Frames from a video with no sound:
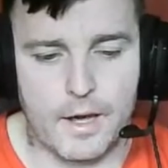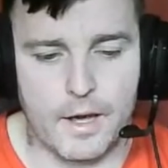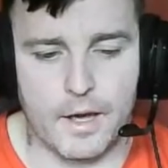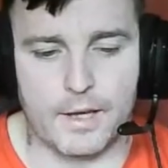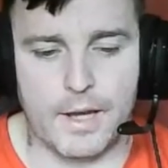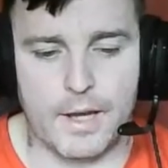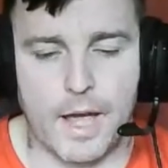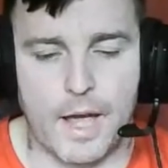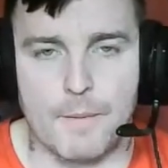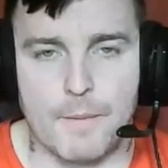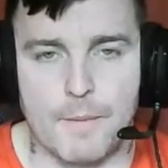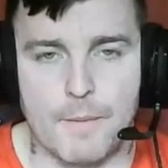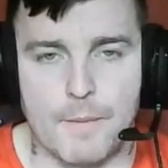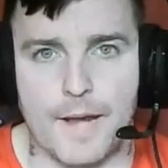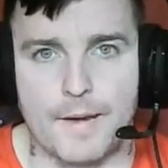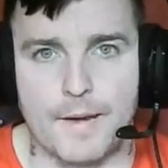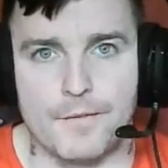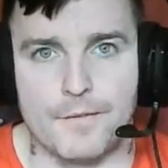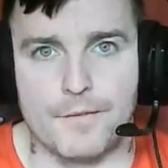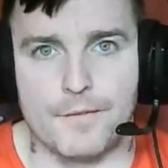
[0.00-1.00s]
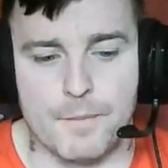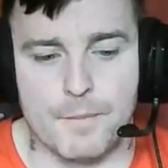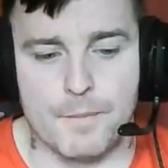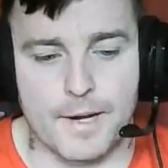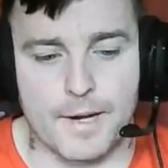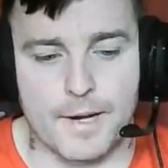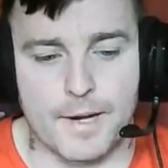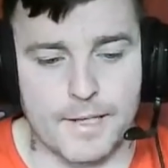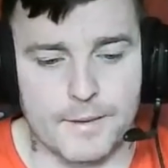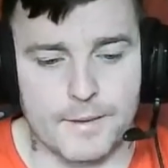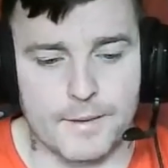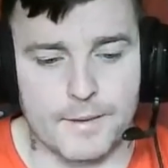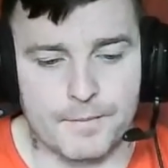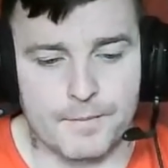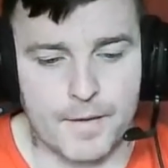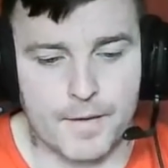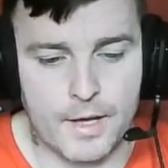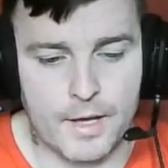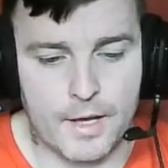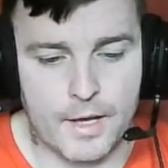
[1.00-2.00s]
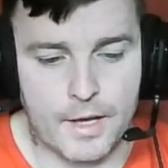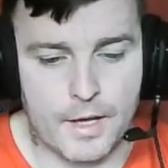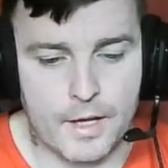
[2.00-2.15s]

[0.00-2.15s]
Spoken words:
should Jurgen Klopp's men somehow